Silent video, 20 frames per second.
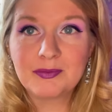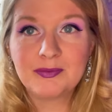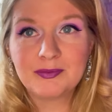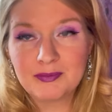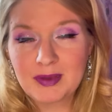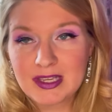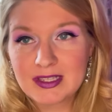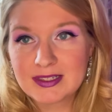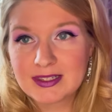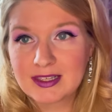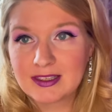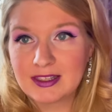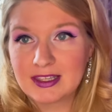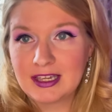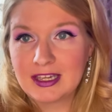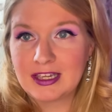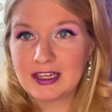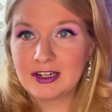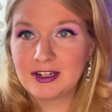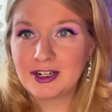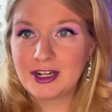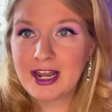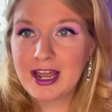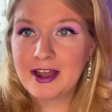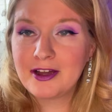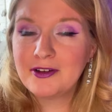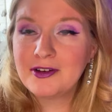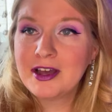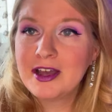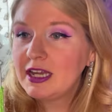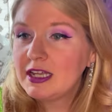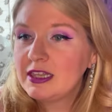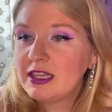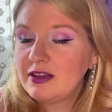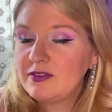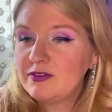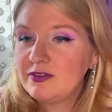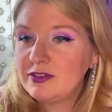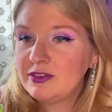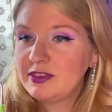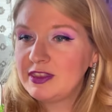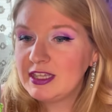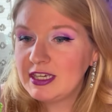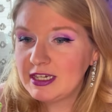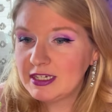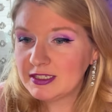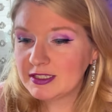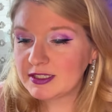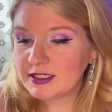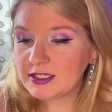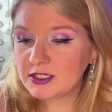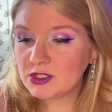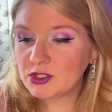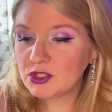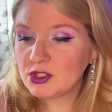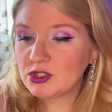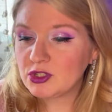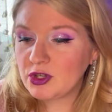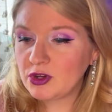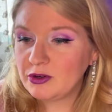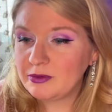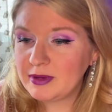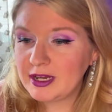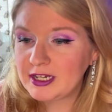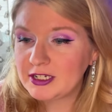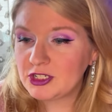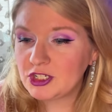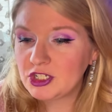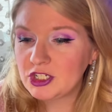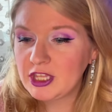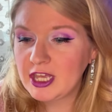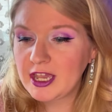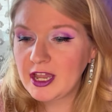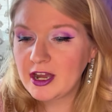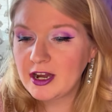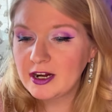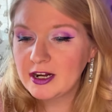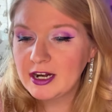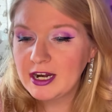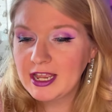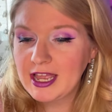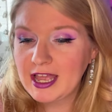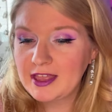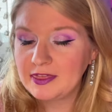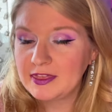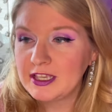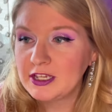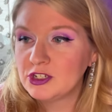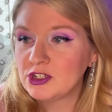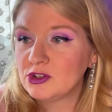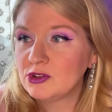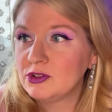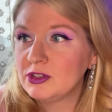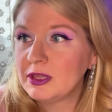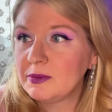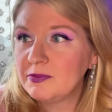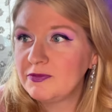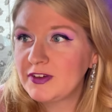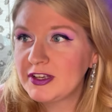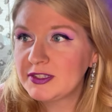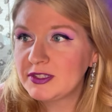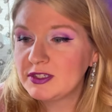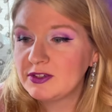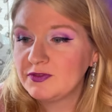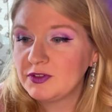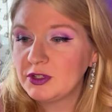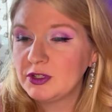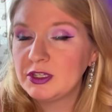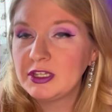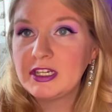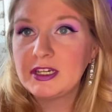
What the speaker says: basically here now. I love these so much. They are, again, the Tulip Festival.